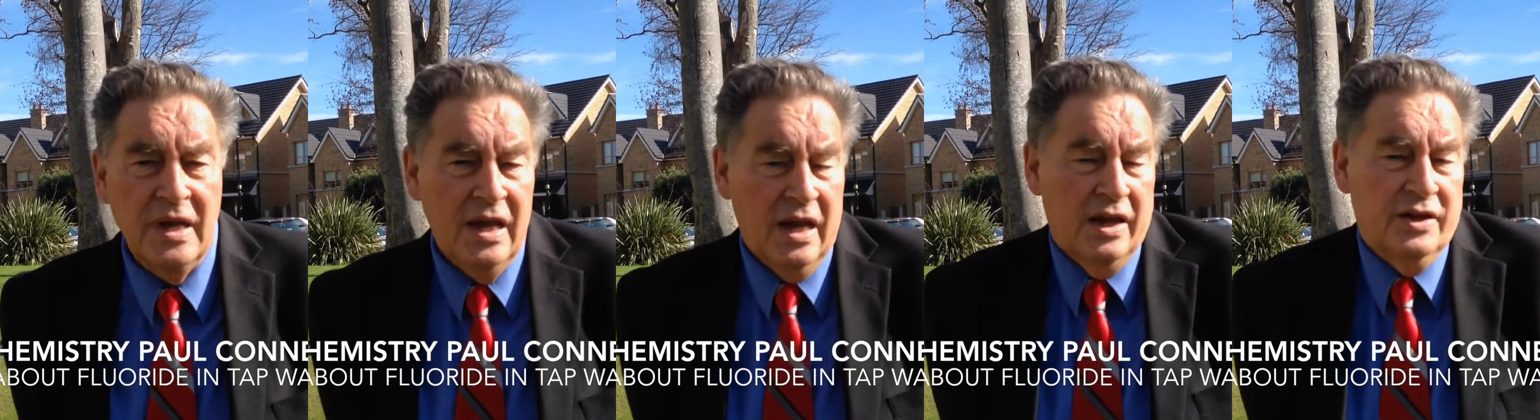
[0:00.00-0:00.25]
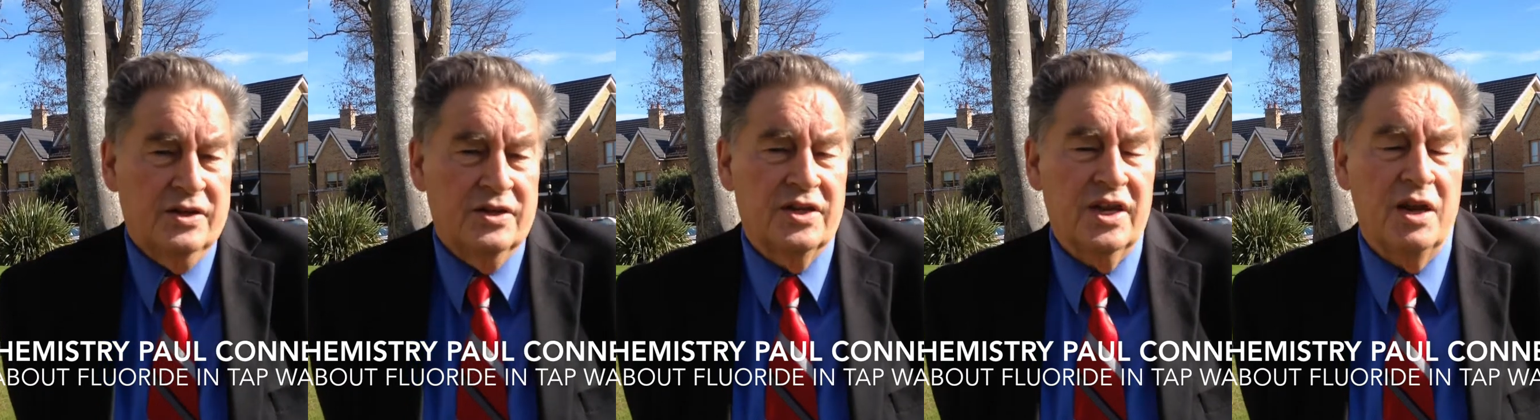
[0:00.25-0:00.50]

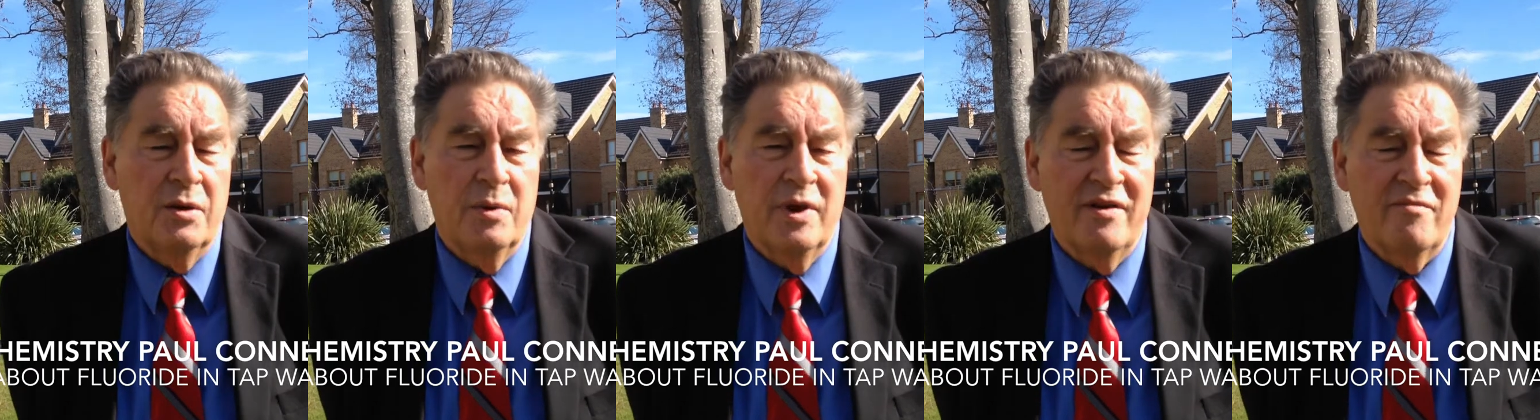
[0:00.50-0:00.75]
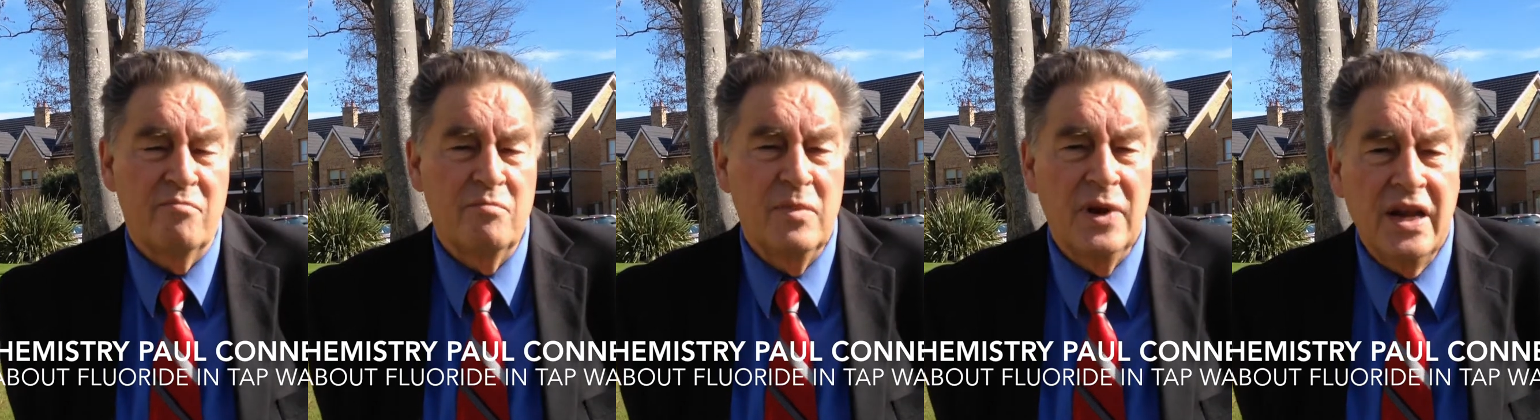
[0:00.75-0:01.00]
And today we
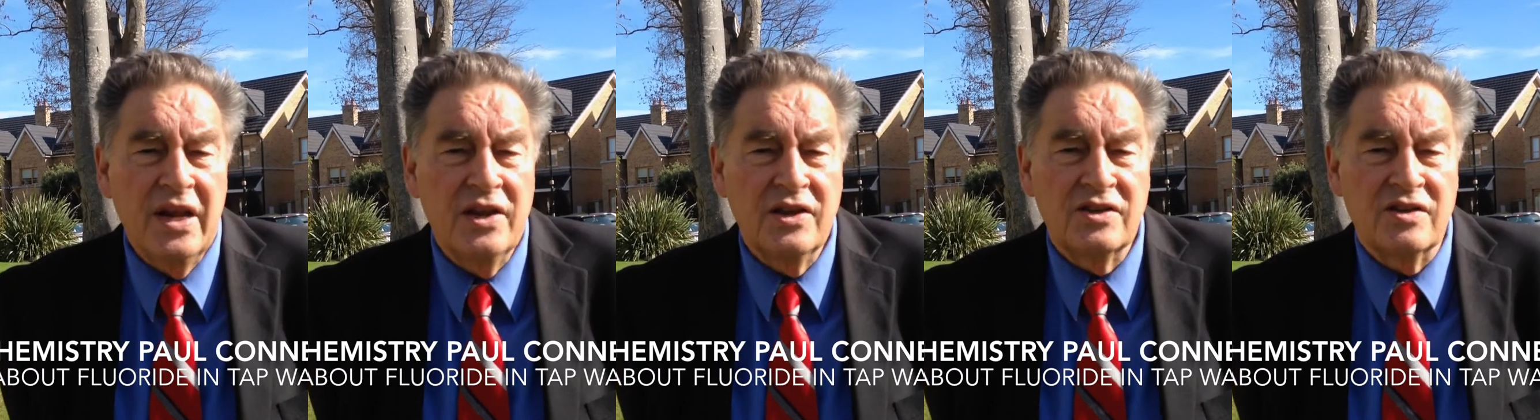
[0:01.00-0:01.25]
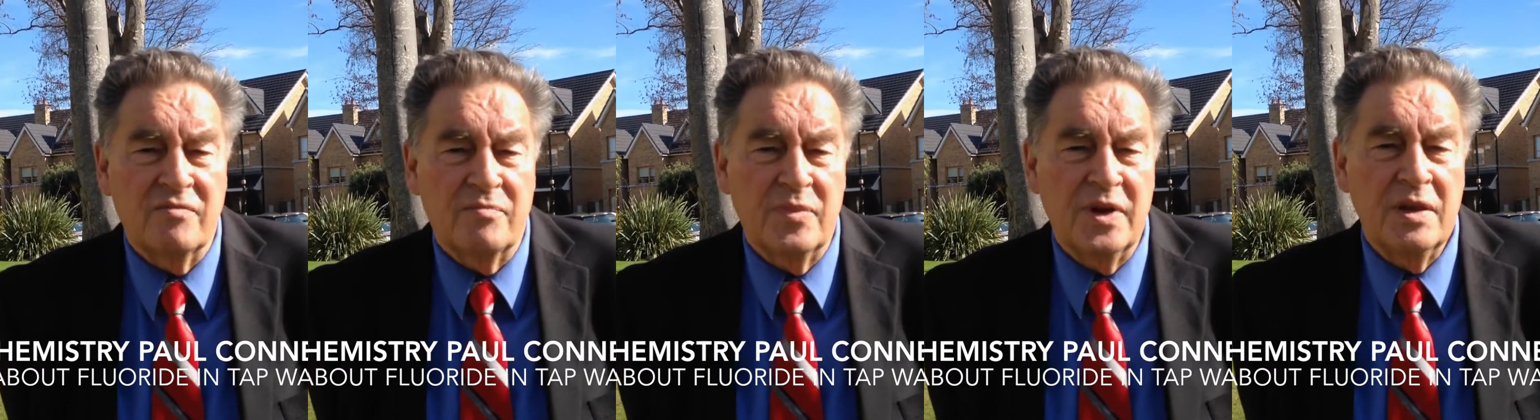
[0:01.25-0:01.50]
have
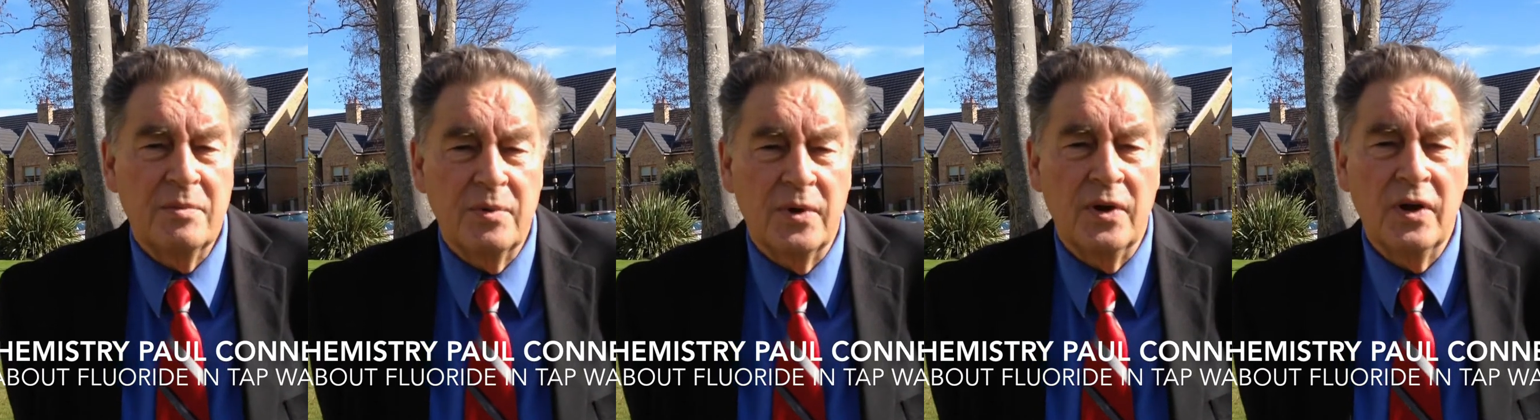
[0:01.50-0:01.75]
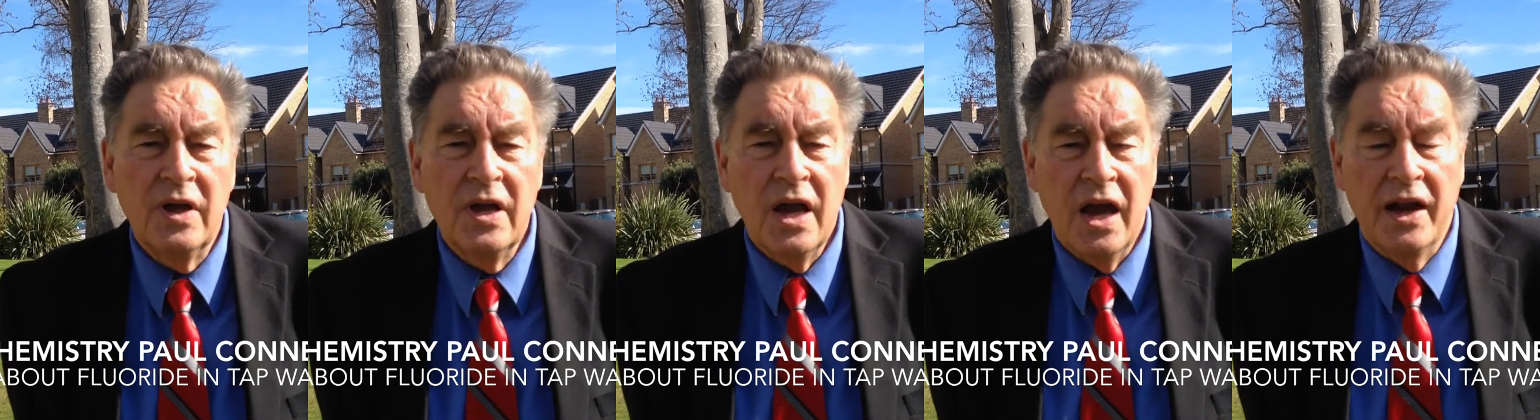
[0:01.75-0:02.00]
millions of
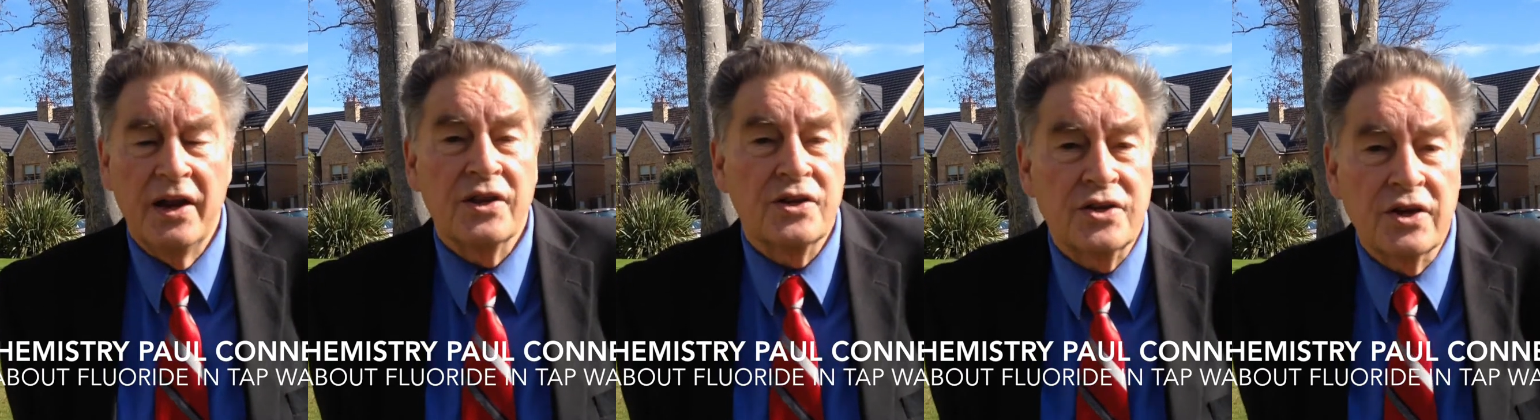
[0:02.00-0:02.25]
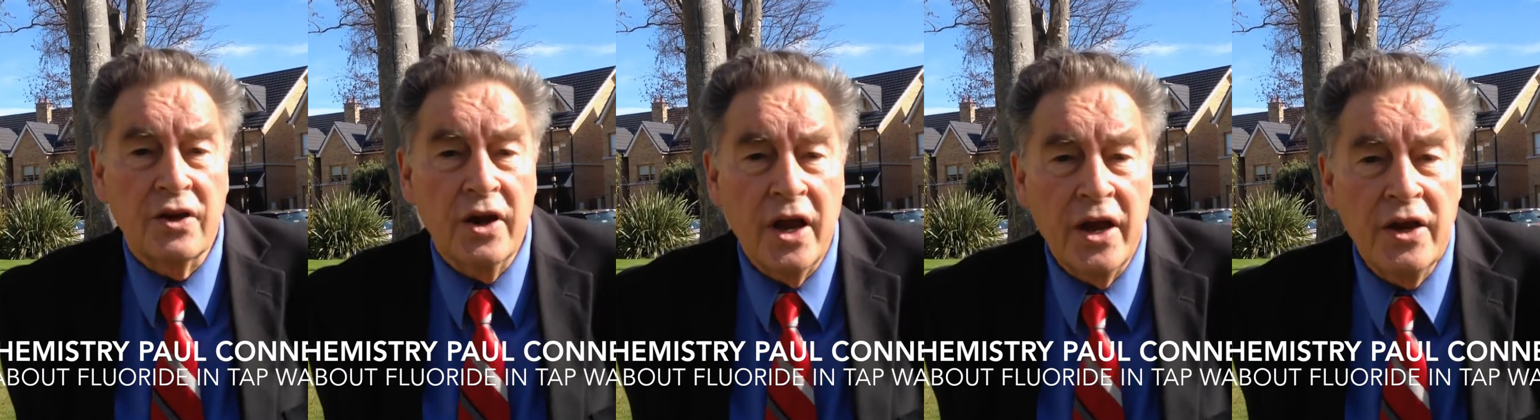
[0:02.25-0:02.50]
people and
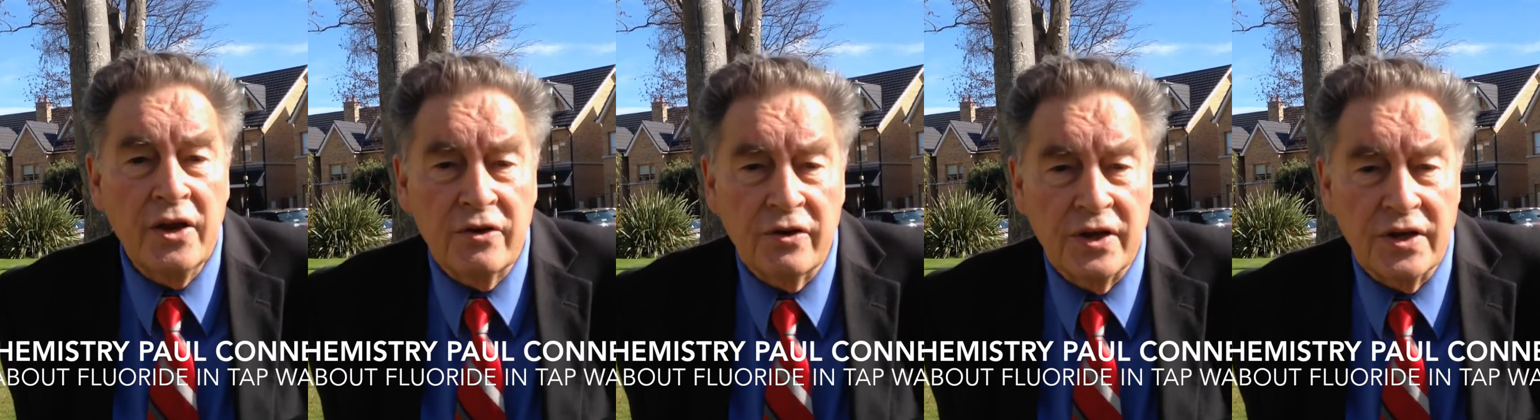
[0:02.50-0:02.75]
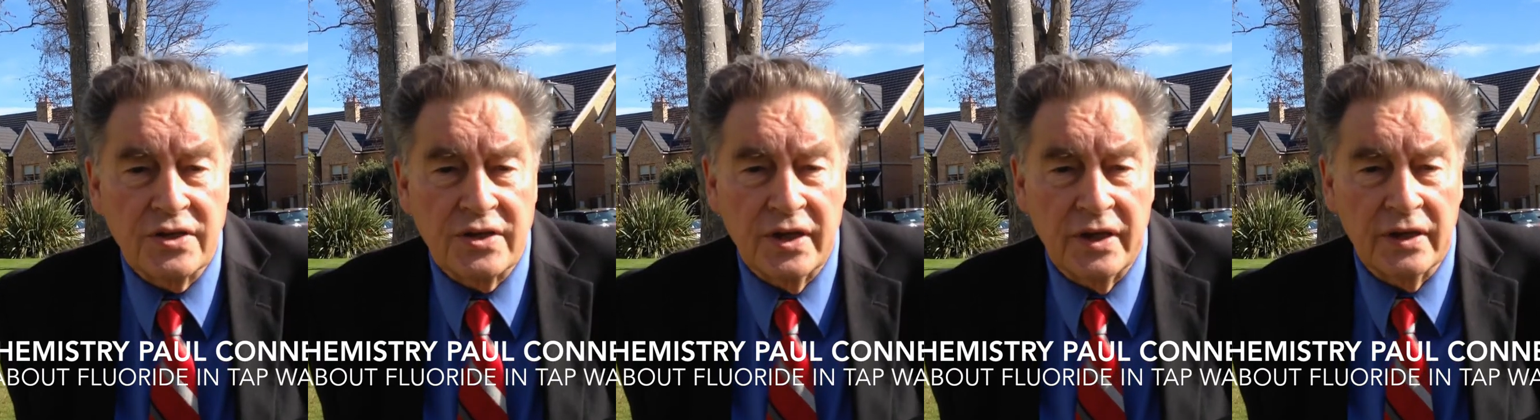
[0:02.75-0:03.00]
it's
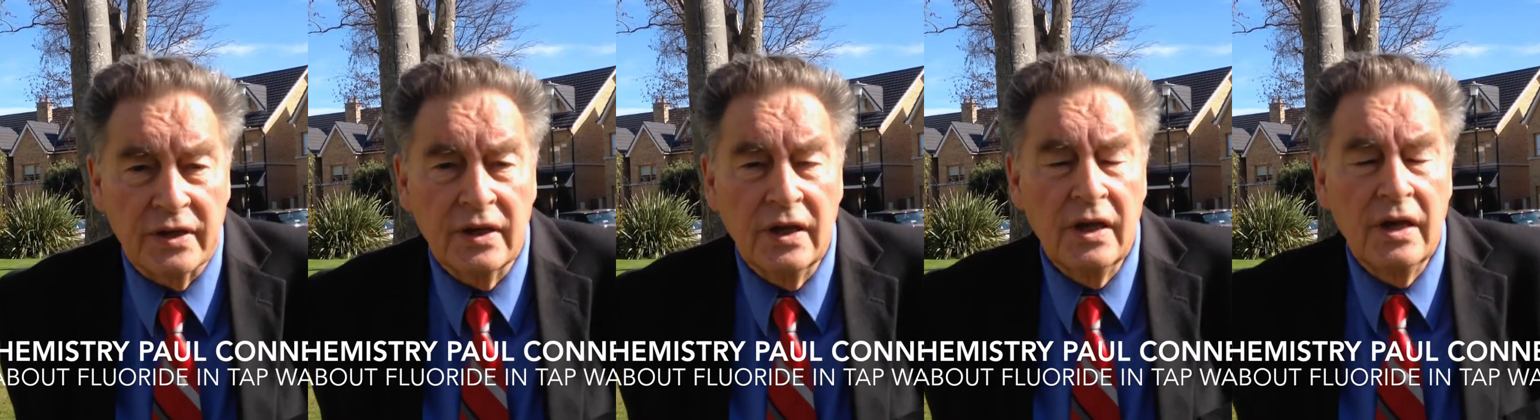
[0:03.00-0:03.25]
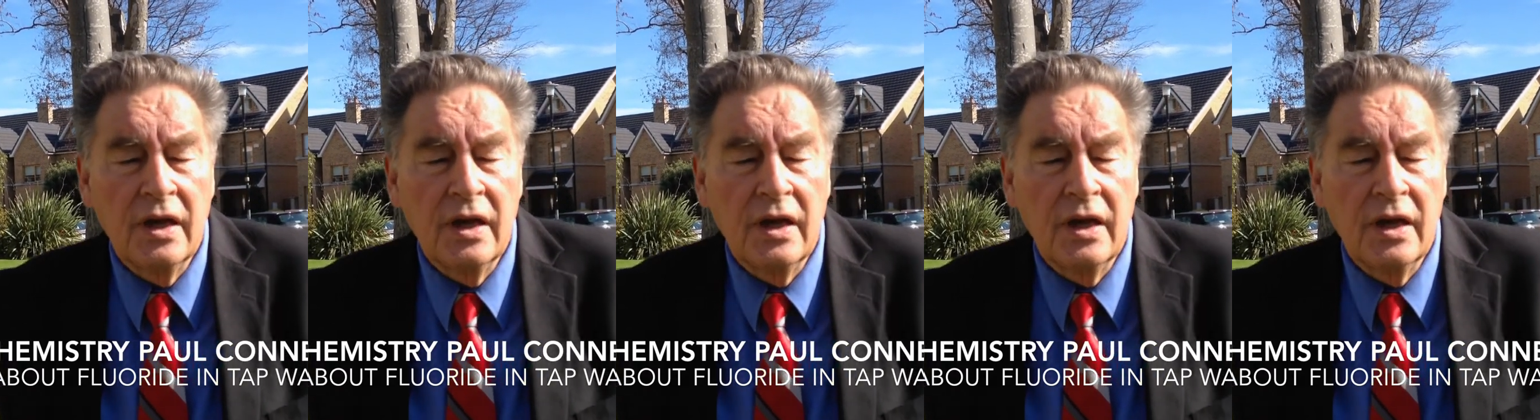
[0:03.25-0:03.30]
increasing